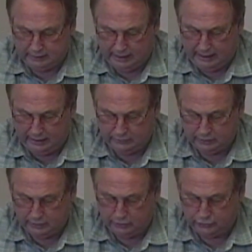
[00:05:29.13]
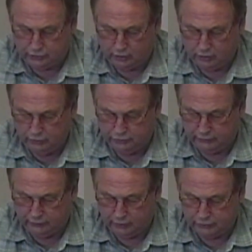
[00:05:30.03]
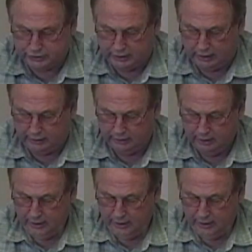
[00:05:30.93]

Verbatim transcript: things and concerns of her son